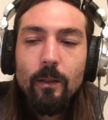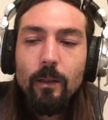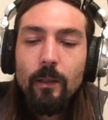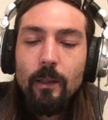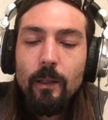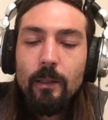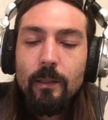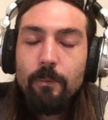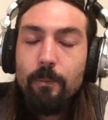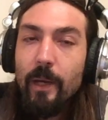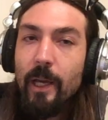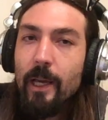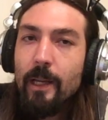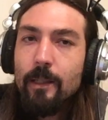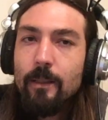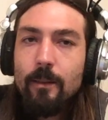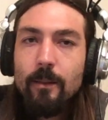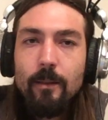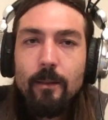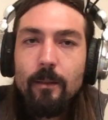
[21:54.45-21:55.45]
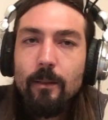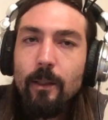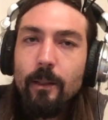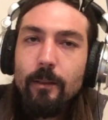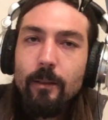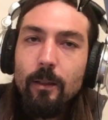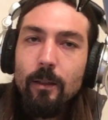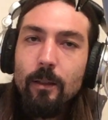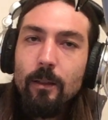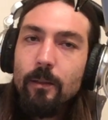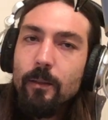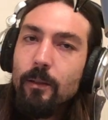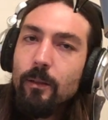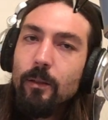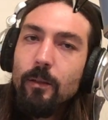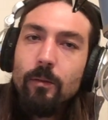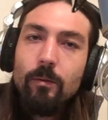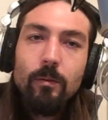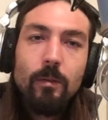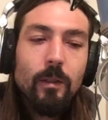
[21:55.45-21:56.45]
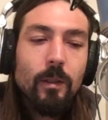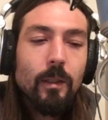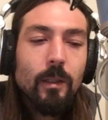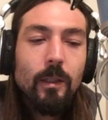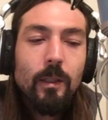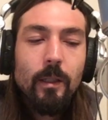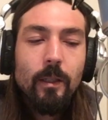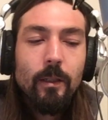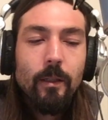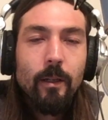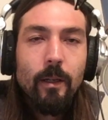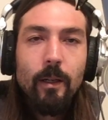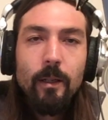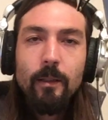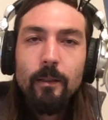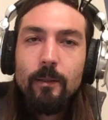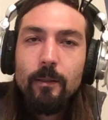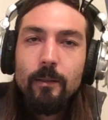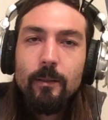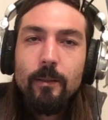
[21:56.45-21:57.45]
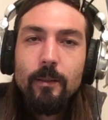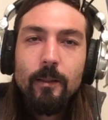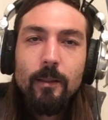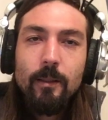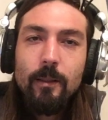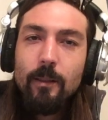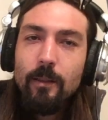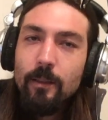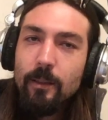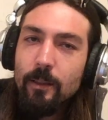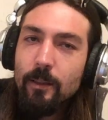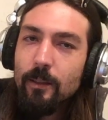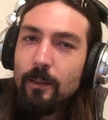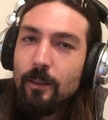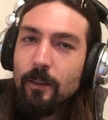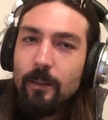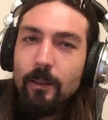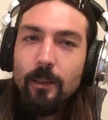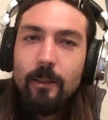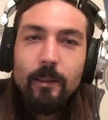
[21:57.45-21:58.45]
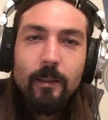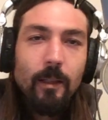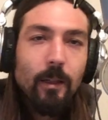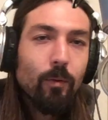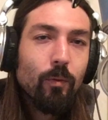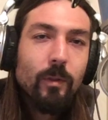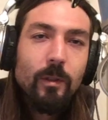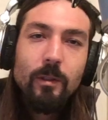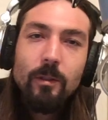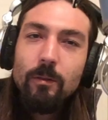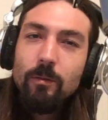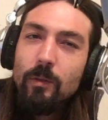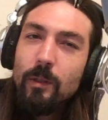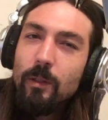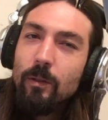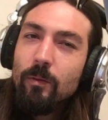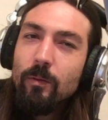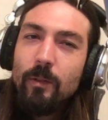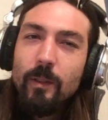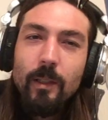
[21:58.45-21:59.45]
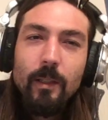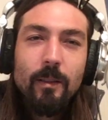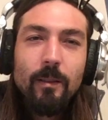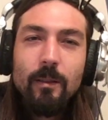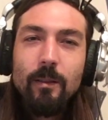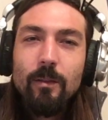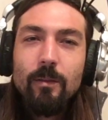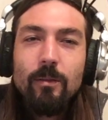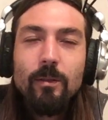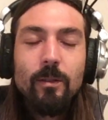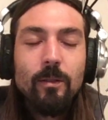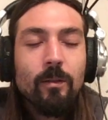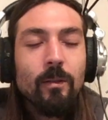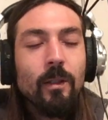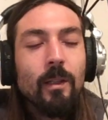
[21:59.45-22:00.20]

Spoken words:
as pets, like, not to eat, anything like that. We just went over that, so